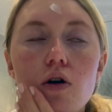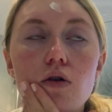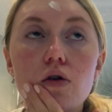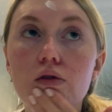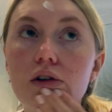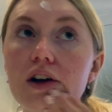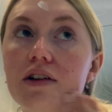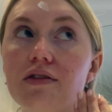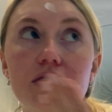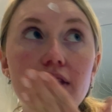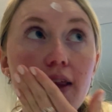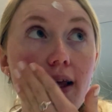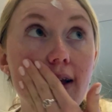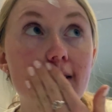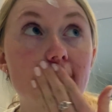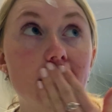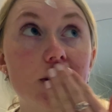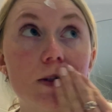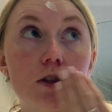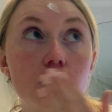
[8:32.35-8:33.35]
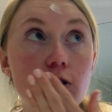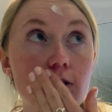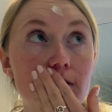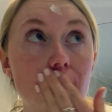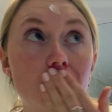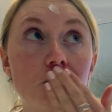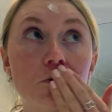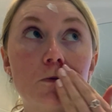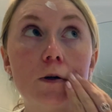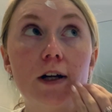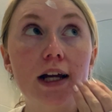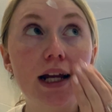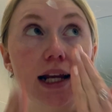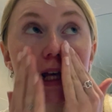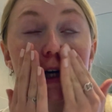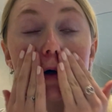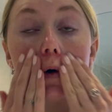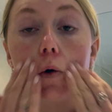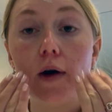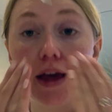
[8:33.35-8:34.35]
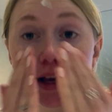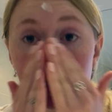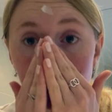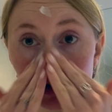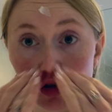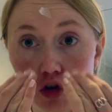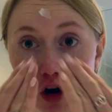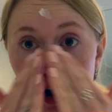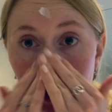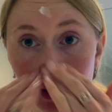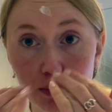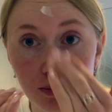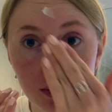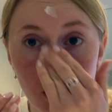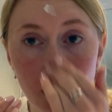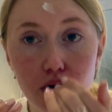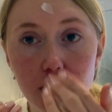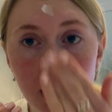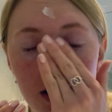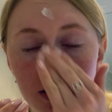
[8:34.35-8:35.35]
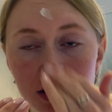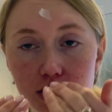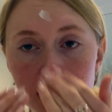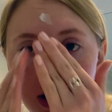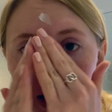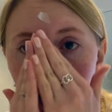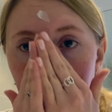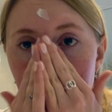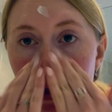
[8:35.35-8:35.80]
or if this is just a really quick drying product.